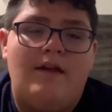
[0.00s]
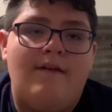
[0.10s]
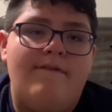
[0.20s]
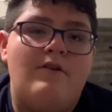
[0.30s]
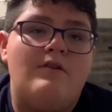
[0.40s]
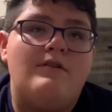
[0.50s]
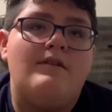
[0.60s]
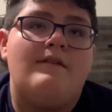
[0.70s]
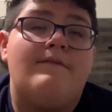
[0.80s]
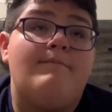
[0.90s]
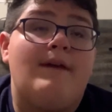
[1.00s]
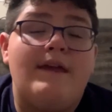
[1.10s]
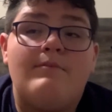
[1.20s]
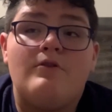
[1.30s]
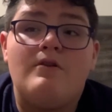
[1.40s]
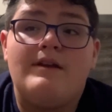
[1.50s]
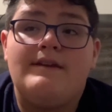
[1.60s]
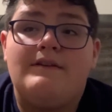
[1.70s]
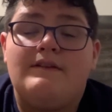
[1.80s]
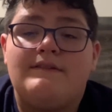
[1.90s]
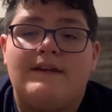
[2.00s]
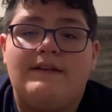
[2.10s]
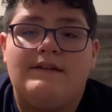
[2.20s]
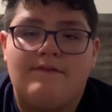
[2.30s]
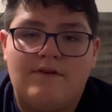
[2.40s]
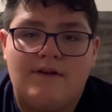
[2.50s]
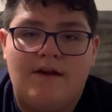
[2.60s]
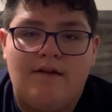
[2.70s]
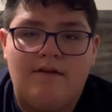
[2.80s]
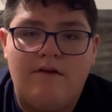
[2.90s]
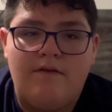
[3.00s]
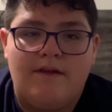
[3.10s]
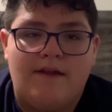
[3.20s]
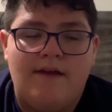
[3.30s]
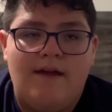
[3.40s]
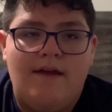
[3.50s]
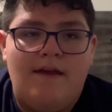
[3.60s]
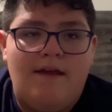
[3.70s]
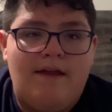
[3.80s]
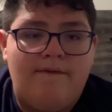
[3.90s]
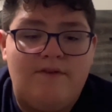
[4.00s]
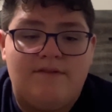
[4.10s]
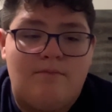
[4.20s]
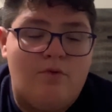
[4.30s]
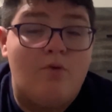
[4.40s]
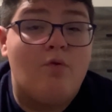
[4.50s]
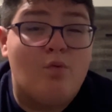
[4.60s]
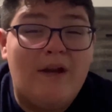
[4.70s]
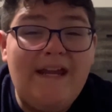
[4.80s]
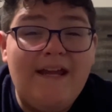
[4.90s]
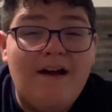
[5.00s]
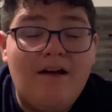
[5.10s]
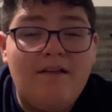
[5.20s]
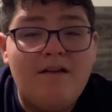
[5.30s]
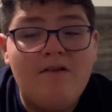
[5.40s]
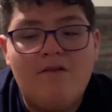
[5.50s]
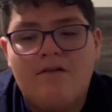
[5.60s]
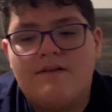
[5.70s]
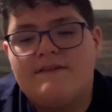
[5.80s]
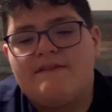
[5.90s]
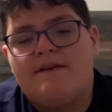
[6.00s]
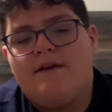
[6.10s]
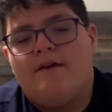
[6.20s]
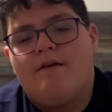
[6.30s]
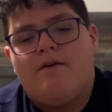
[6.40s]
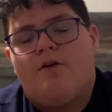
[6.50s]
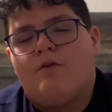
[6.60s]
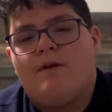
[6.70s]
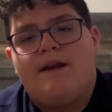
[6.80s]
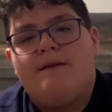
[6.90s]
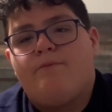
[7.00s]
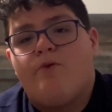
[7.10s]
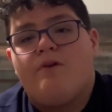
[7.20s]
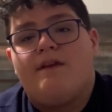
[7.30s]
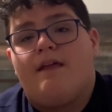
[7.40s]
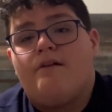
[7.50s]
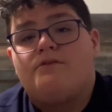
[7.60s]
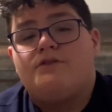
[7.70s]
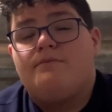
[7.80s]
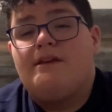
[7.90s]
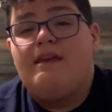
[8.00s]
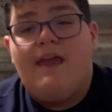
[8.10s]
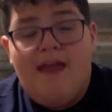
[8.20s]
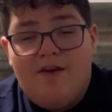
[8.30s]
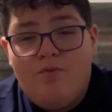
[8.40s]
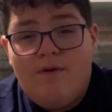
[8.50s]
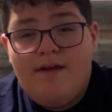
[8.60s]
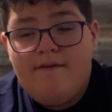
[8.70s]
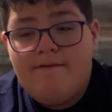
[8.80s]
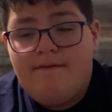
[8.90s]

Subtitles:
If paper is a different color, like if it's more gray color or it's already more yellow to begin with,